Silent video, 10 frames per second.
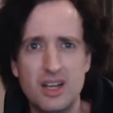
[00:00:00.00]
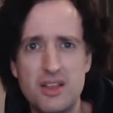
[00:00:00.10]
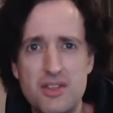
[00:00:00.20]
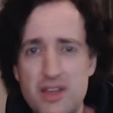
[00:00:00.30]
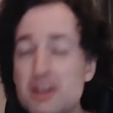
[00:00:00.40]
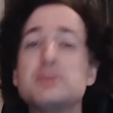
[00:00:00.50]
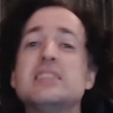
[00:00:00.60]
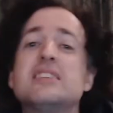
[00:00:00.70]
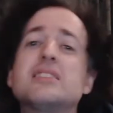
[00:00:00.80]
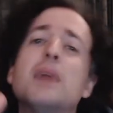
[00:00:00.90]
there must be
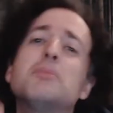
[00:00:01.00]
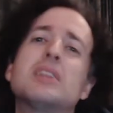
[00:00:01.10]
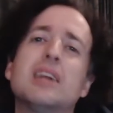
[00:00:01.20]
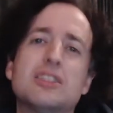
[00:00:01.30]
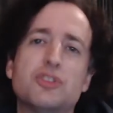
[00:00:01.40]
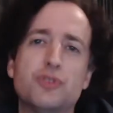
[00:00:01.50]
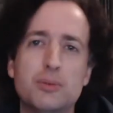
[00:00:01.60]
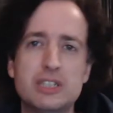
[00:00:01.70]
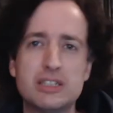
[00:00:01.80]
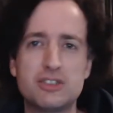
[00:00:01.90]
some class of
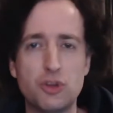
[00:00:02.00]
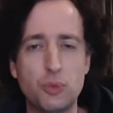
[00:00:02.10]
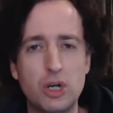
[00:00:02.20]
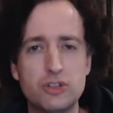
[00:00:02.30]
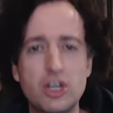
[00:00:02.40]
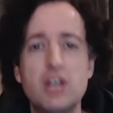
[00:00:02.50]
objects in the world